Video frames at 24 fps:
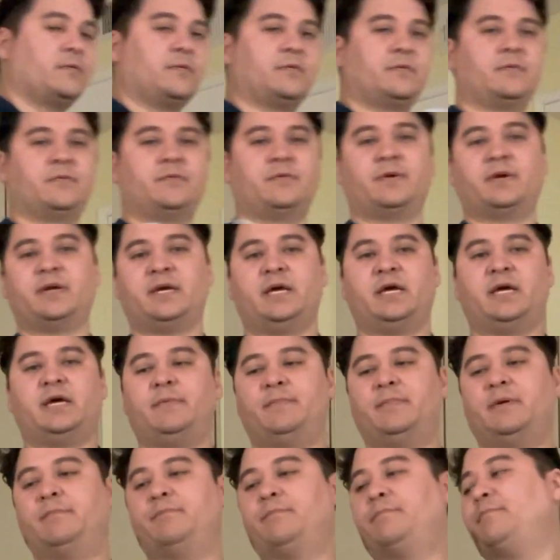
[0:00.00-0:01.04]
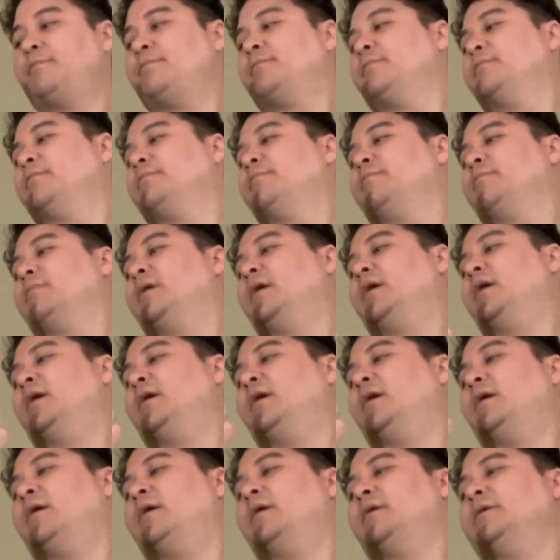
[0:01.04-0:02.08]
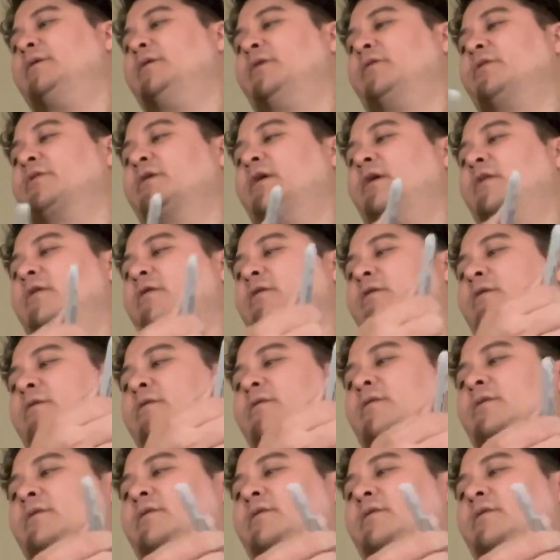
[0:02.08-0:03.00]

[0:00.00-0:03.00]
Grab another color.